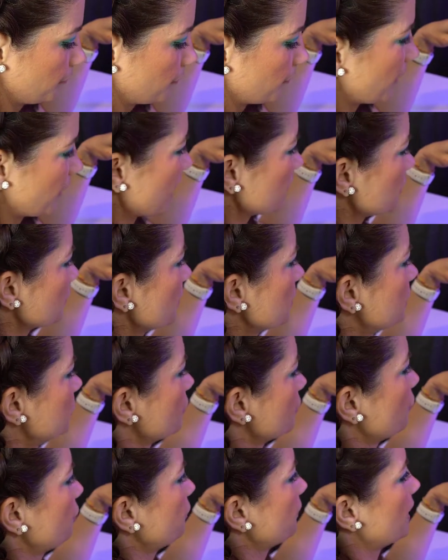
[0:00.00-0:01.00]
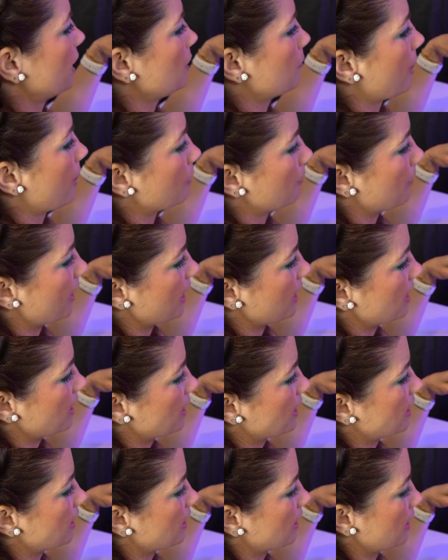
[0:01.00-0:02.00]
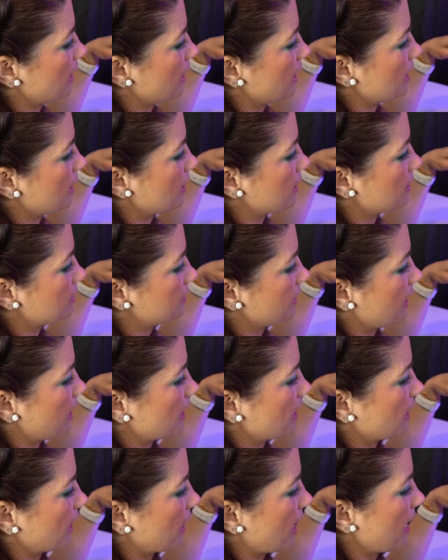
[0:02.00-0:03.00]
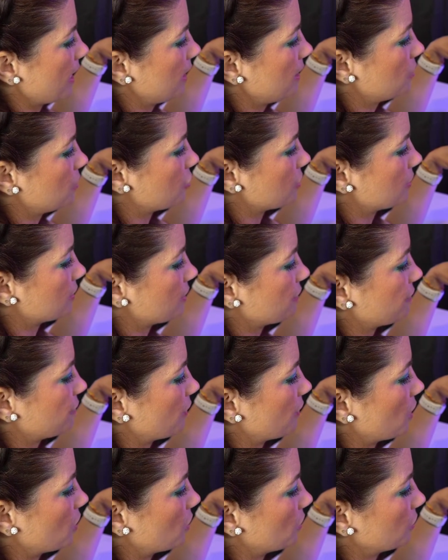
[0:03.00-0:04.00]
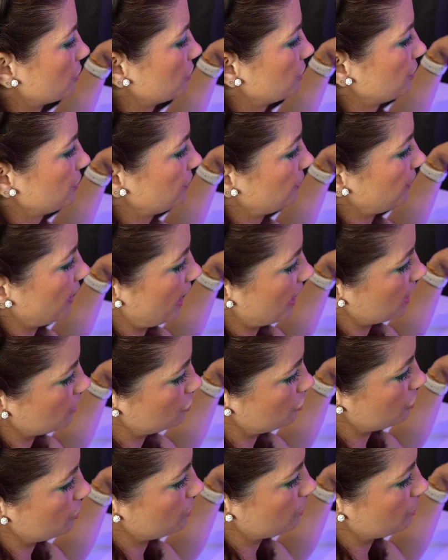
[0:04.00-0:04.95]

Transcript: That's what's so fun about painting, is it can kind of just evolve as you